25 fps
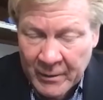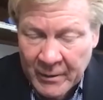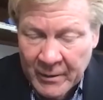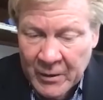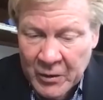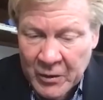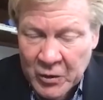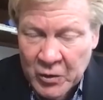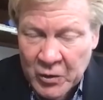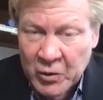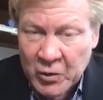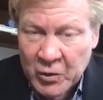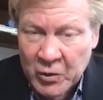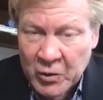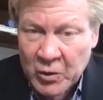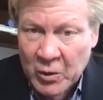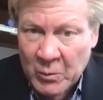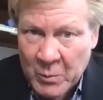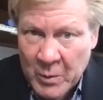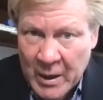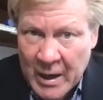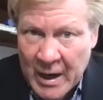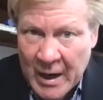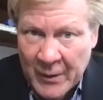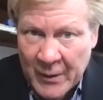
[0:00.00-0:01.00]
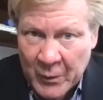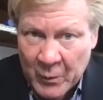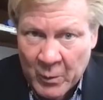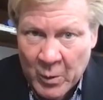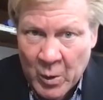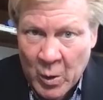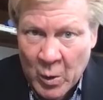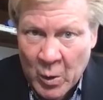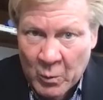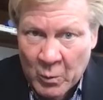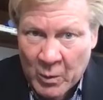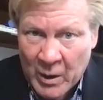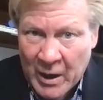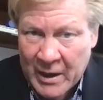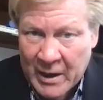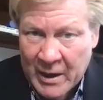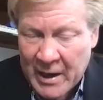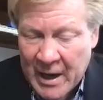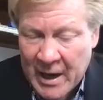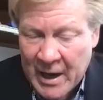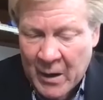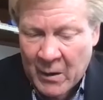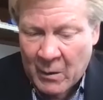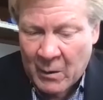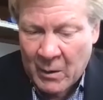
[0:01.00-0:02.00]
should be on the road. Right
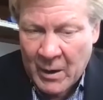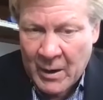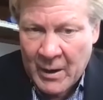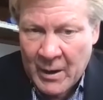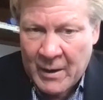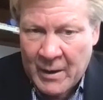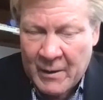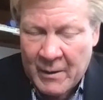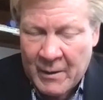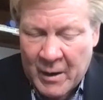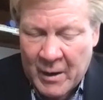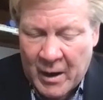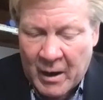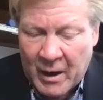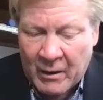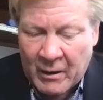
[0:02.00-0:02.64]
now, our